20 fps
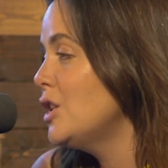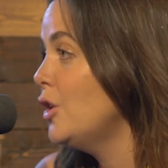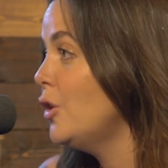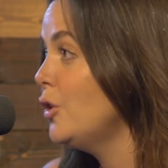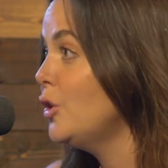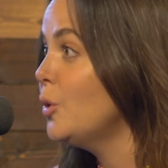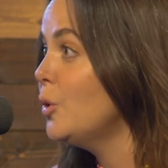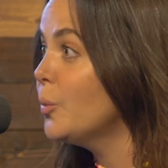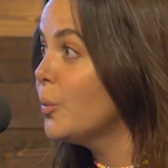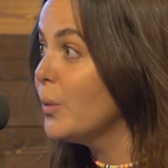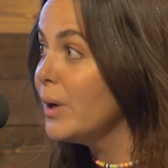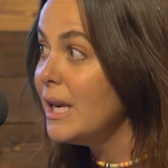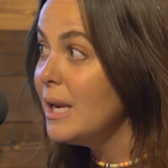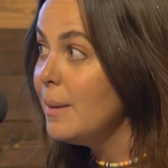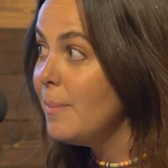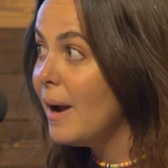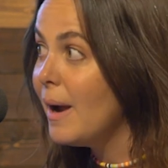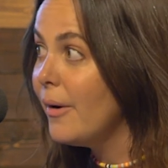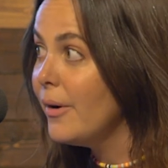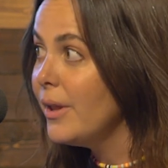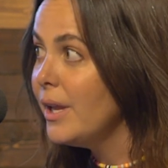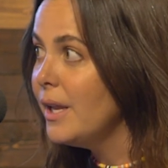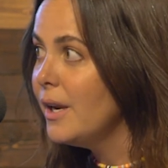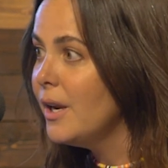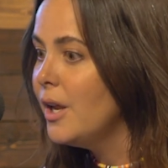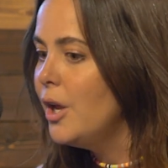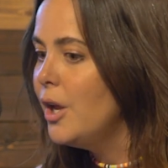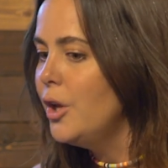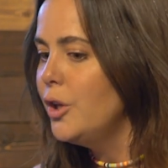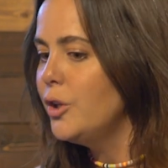You know, you read about it,
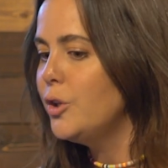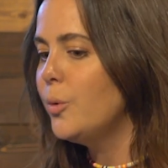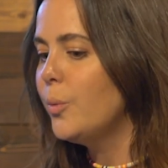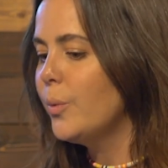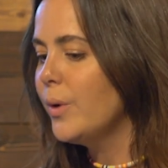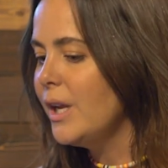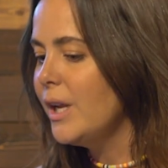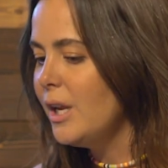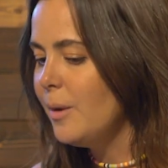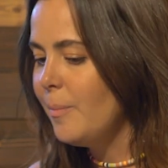you read